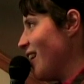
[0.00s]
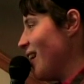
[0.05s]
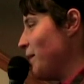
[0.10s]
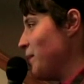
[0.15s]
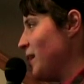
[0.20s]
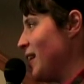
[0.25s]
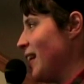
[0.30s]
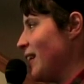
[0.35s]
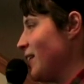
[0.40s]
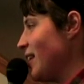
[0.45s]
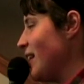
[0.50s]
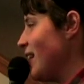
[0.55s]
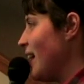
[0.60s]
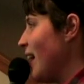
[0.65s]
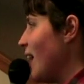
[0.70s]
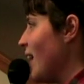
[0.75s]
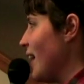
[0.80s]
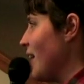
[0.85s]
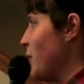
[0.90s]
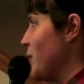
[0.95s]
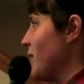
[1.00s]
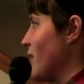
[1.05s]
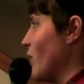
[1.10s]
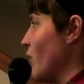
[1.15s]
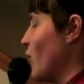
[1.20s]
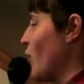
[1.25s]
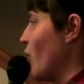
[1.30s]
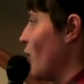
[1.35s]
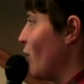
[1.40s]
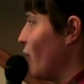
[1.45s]
I mean, I think I, it was a
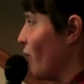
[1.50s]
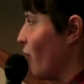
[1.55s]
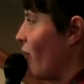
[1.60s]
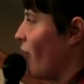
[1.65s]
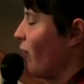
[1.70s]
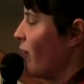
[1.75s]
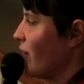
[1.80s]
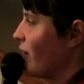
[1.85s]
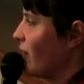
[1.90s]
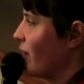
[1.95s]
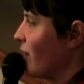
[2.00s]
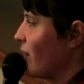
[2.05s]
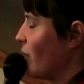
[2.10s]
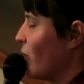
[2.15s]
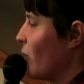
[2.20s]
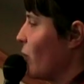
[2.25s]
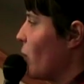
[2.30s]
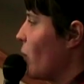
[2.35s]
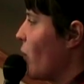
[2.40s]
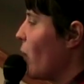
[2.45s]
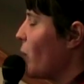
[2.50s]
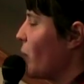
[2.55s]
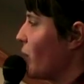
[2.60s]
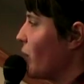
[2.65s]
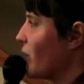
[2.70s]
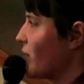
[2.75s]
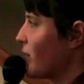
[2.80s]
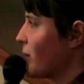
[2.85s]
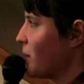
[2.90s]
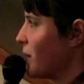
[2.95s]
Kurt Vonnegut quote
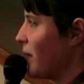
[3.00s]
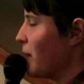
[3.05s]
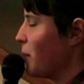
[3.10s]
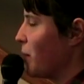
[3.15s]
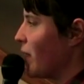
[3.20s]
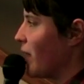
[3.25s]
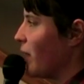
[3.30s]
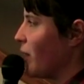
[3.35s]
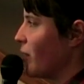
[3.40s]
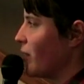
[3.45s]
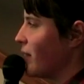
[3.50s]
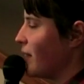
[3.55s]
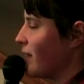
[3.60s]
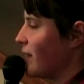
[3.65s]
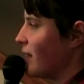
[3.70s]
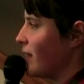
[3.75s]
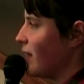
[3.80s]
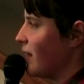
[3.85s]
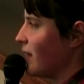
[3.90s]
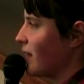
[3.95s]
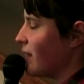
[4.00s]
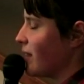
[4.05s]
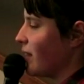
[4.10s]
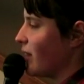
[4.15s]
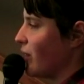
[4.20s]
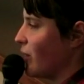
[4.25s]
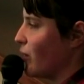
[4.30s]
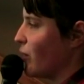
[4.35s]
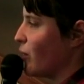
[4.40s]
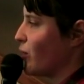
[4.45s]
or something, but I heard this thing that's
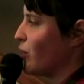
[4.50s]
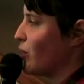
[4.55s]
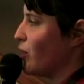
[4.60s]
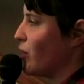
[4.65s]
like, there's